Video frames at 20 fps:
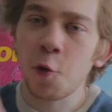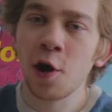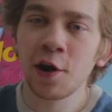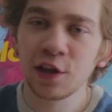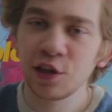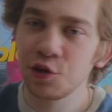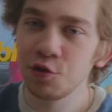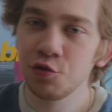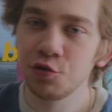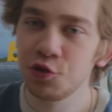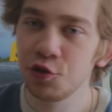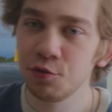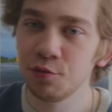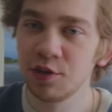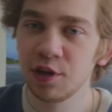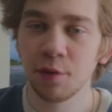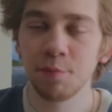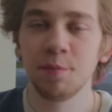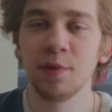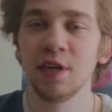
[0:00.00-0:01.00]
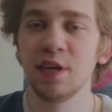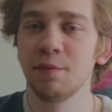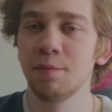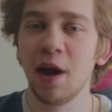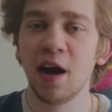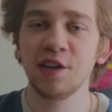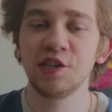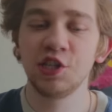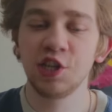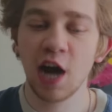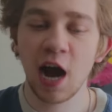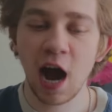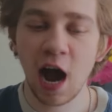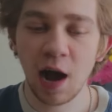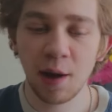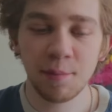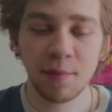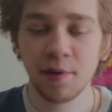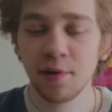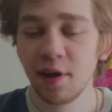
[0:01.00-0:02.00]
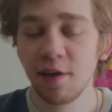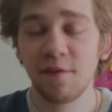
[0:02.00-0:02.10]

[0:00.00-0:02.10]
wanted YouTube to be my job.